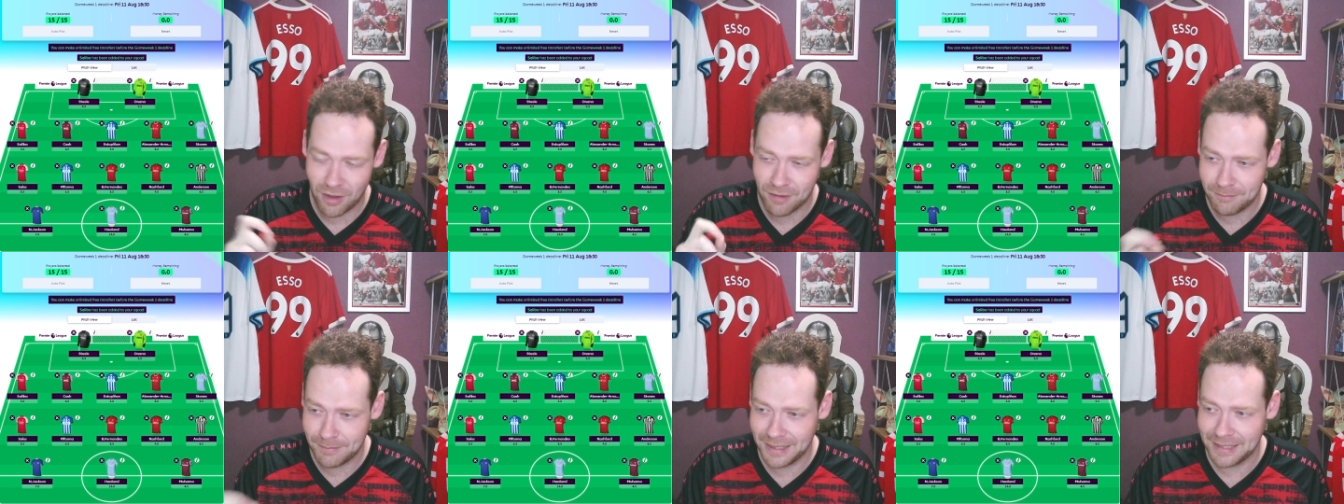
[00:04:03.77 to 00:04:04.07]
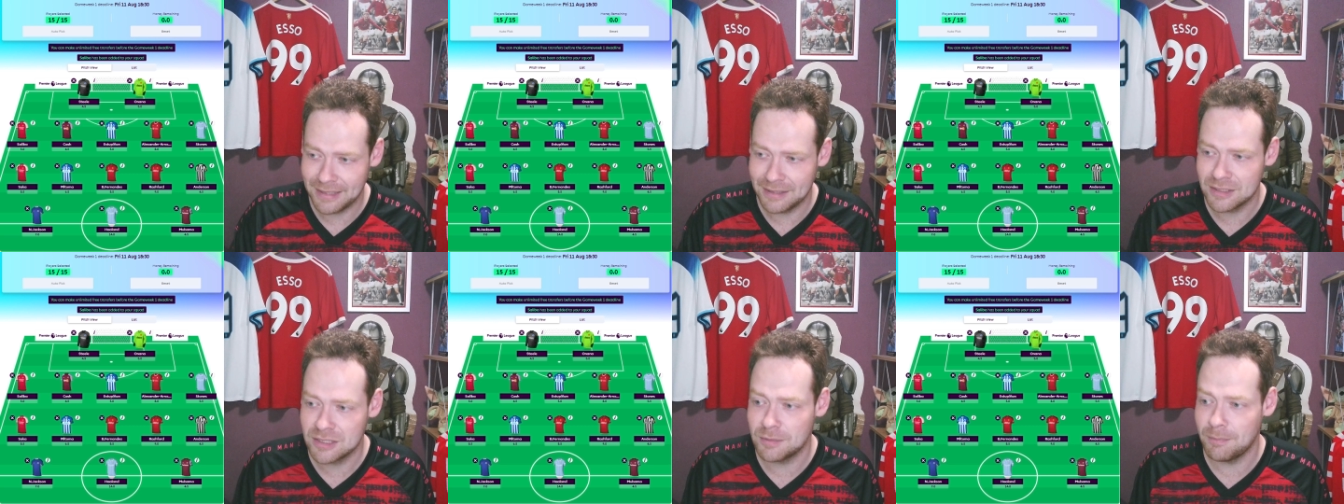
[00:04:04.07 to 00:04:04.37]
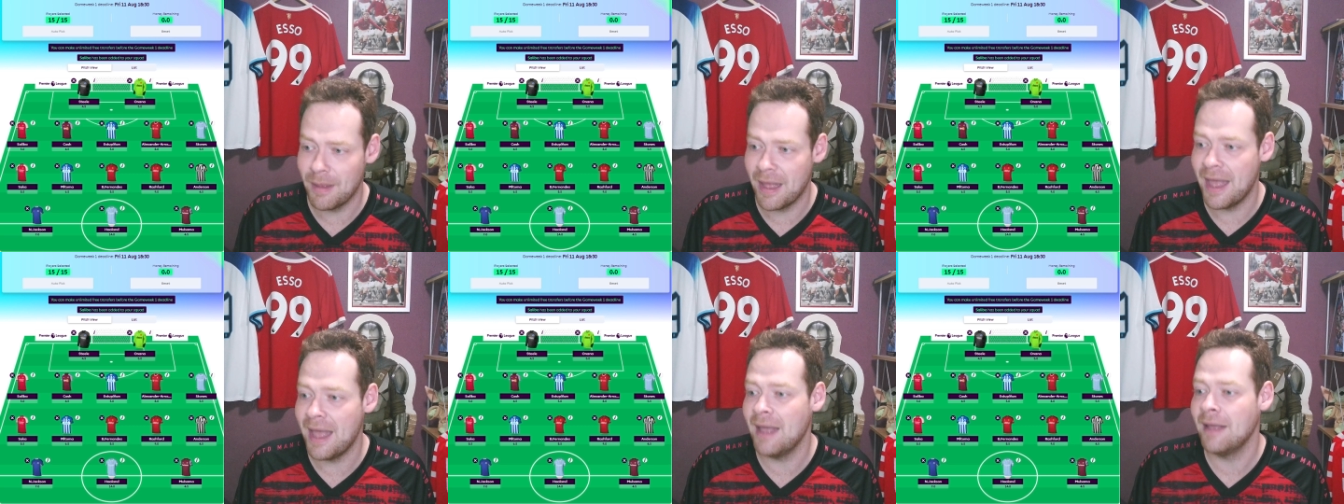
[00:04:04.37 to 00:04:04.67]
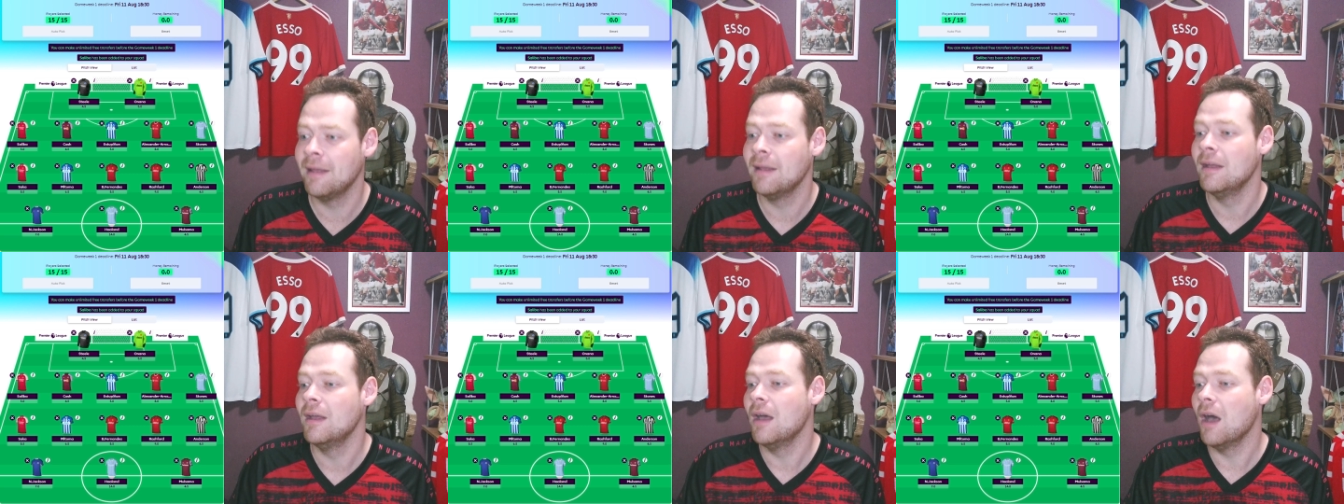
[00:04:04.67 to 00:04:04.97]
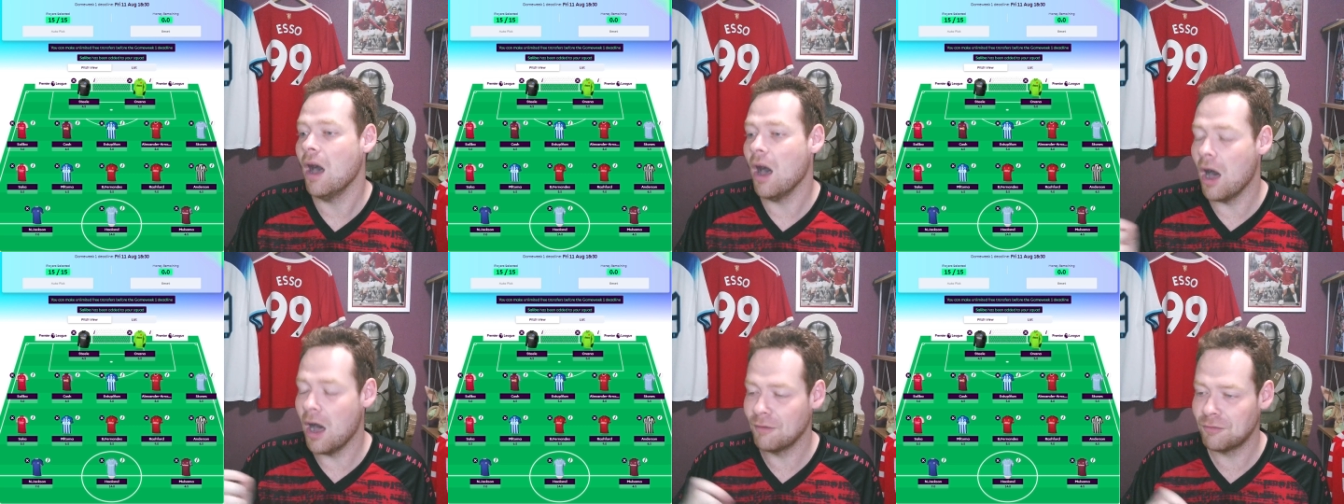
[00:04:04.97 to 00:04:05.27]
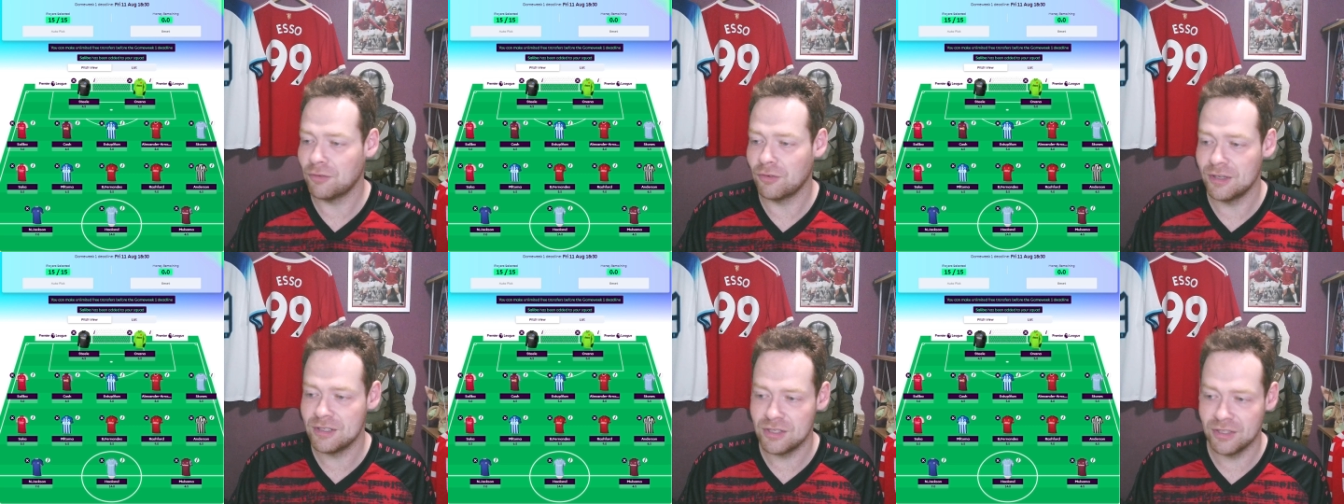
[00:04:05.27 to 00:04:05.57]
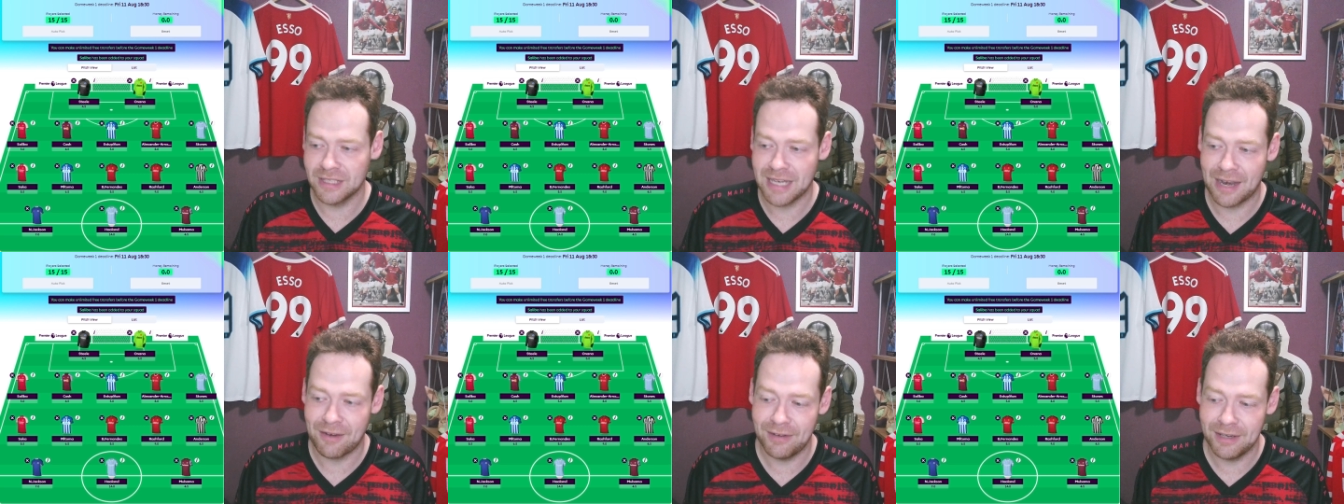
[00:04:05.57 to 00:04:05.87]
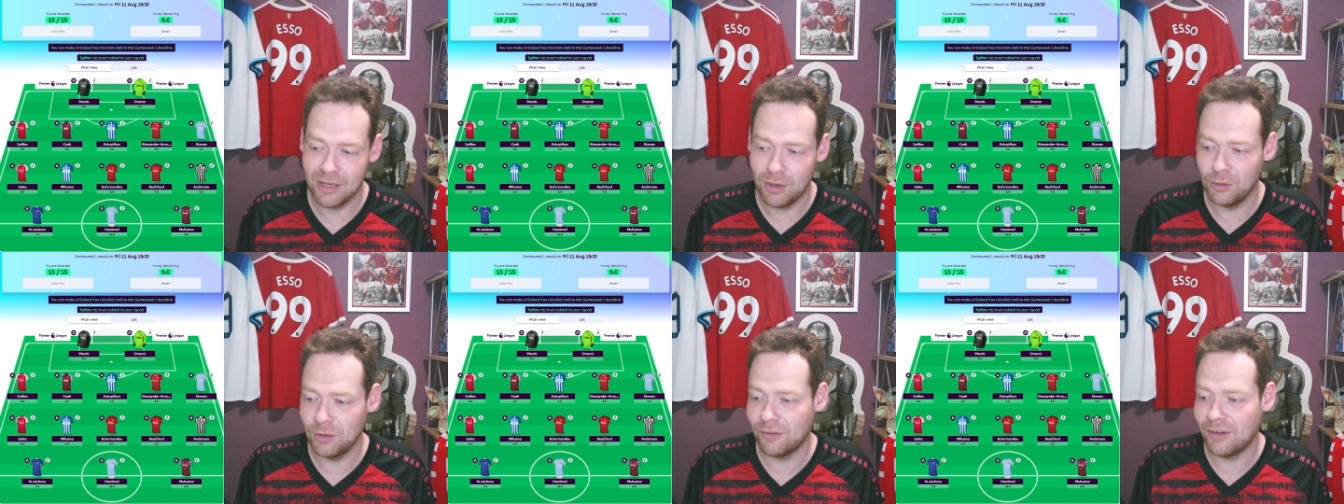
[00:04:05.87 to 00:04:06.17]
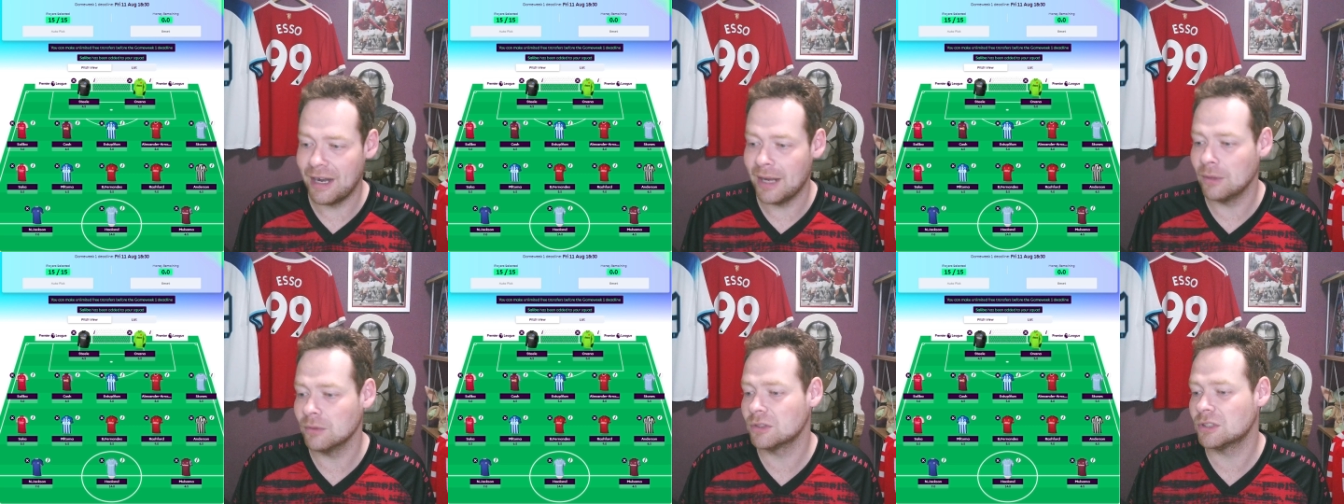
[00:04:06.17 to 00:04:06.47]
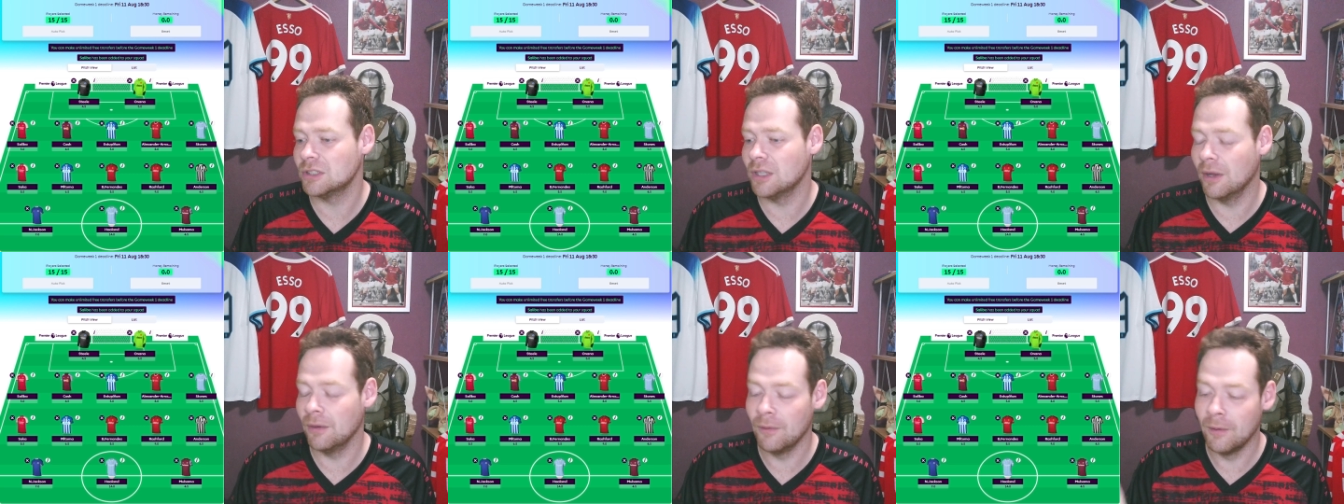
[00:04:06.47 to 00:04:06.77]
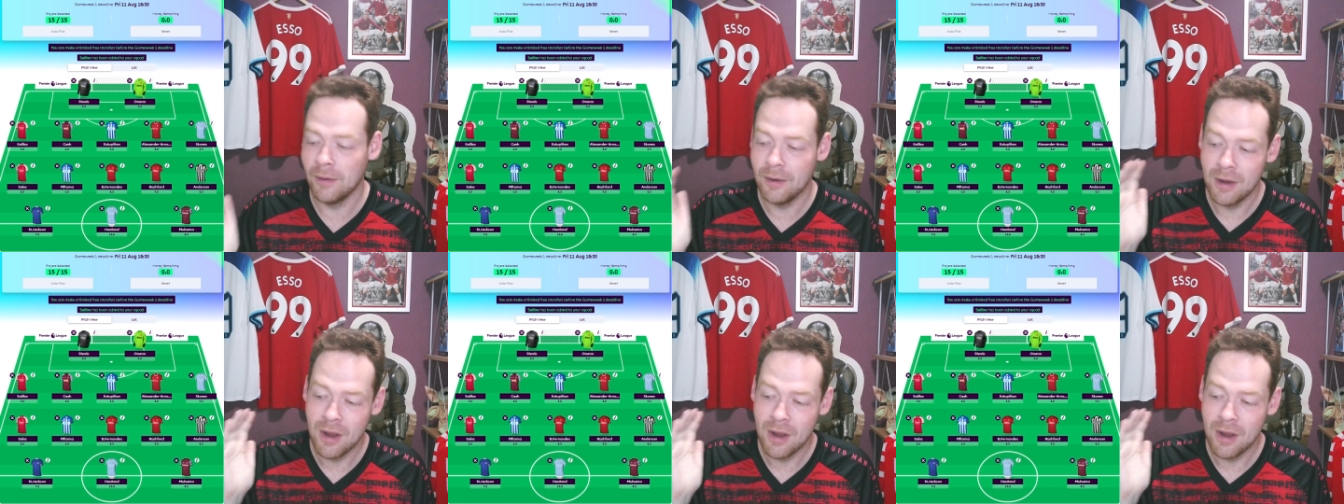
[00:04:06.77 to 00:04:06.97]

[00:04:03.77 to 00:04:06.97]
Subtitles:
million spare after I took Areola out, so